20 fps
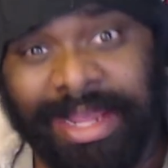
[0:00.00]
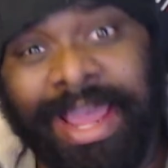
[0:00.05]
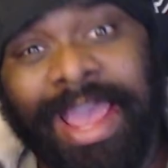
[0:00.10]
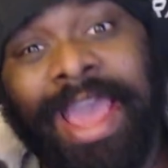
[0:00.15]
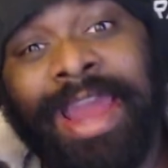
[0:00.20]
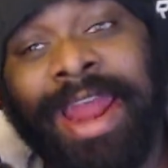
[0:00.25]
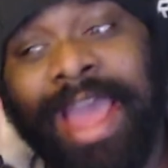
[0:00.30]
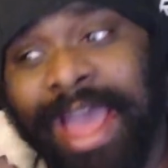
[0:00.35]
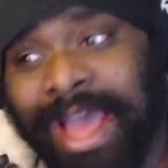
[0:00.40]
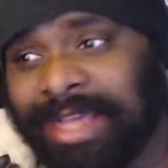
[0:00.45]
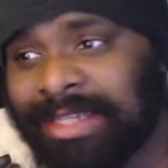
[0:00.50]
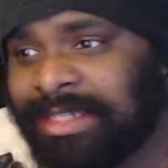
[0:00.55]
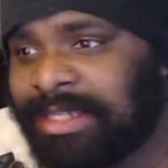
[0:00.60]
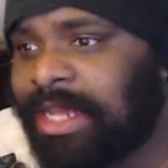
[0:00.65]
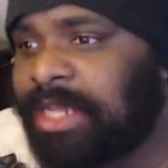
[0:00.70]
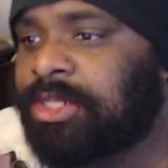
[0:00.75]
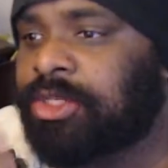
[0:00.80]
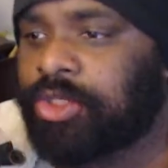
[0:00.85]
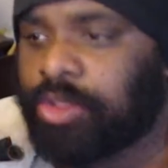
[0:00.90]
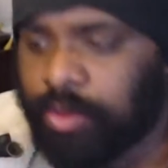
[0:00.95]
and
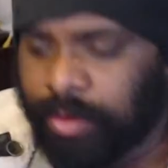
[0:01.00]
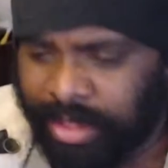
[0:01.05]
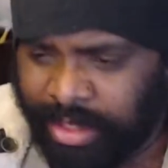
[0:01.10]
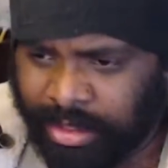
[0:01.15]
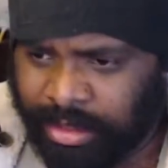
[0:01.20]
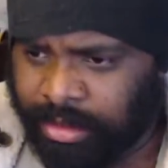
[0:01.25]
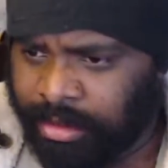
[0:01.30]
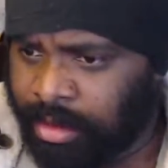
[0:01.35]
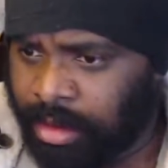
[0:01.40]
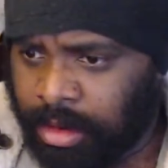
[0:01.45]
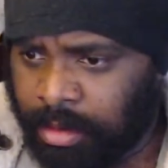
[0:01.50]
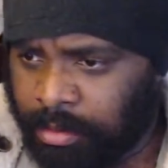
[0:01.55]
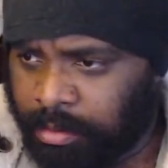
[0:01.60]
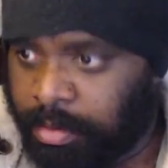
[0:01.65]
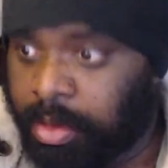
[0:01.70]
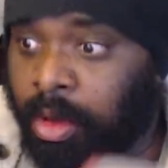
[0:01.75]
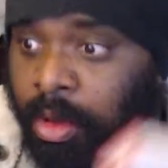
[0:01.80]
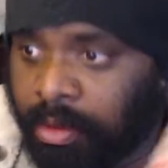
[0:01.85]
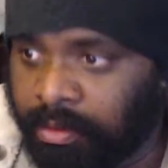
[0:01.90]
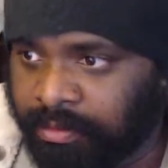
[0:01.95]
assets you can
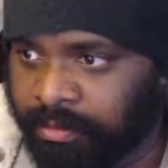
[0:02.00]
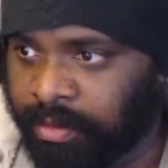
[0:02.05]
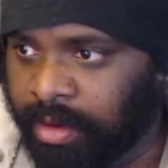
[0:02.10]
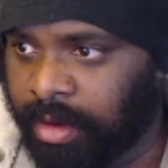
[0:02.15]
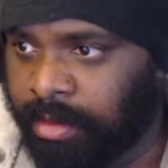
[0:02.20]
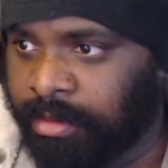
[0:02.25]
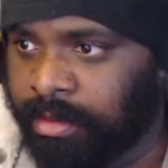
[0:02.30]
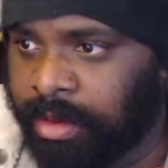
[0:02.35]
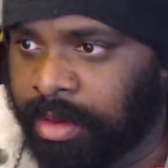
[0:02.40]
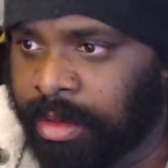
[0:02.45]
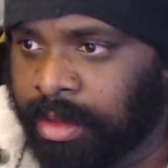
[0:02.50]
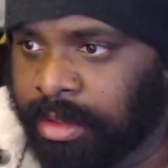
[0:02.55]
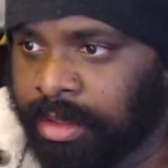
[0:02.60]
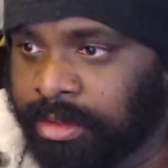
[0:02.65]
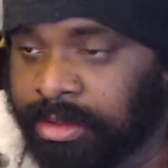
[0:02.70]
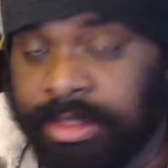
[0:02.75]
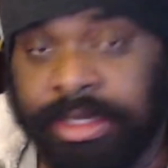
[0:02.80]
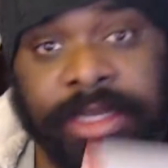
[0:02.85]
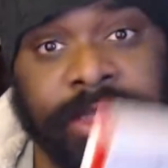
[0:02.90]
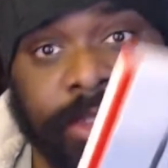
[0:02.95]
pull from
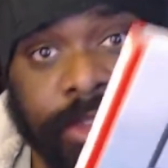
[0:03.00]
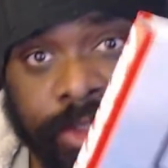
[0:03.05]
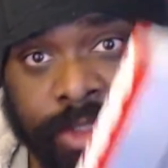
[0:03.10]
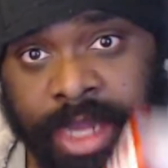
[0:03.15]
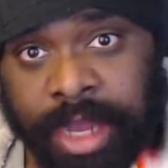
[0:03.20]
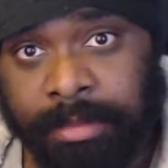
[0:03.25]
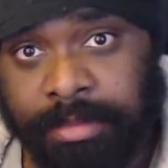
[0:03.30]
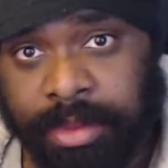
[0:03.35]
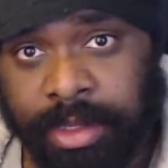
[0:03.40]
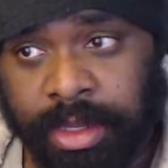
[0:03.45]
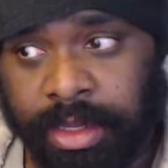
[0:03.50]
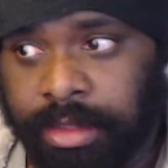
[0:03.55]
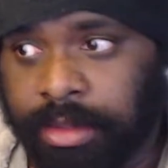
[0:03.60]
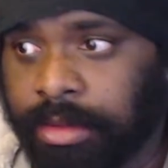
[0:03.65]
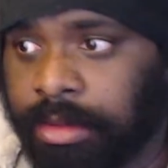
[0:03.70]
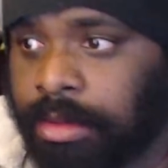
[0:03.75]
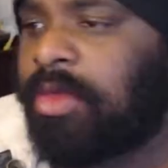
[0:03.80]
to get the job done.